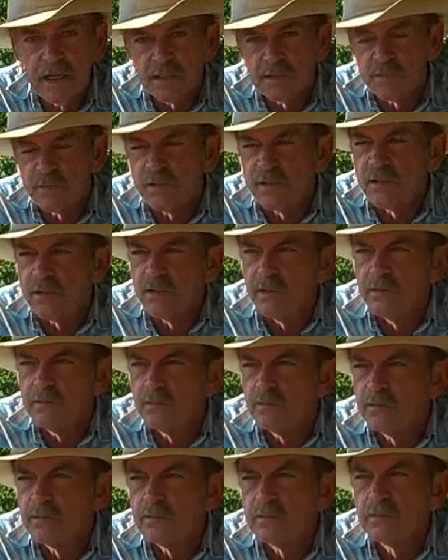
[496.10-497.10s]
ask me to.
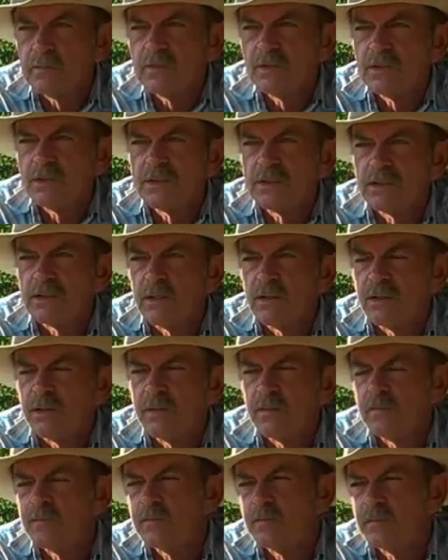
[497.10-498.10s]

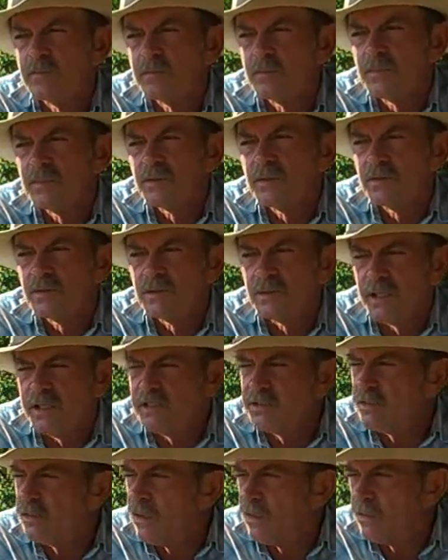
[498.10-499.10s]
So
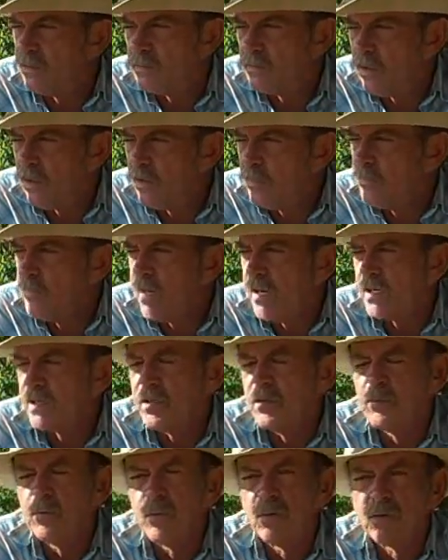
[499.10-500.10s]
they start
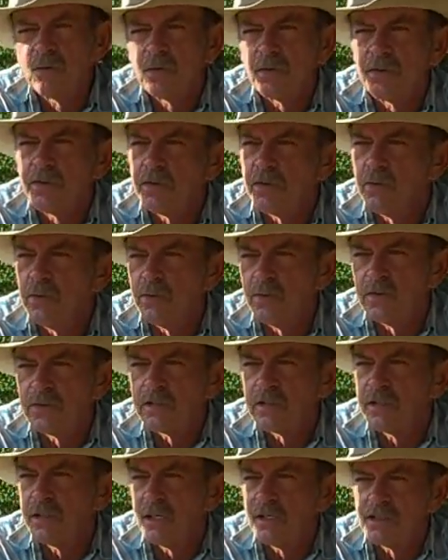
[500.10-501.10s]
automatically pulling on the
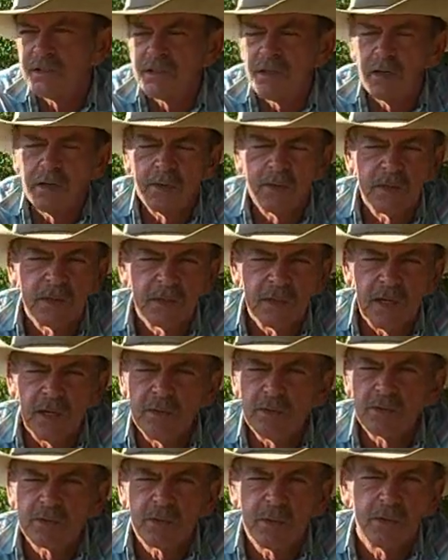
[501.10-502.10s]
horse, and I saw where
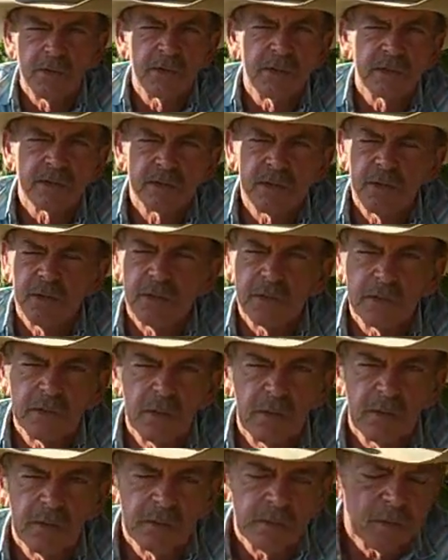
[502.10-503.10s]
that was going. It's going
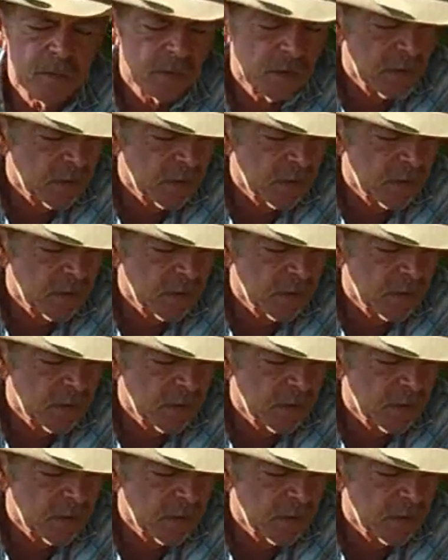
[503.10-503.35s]
no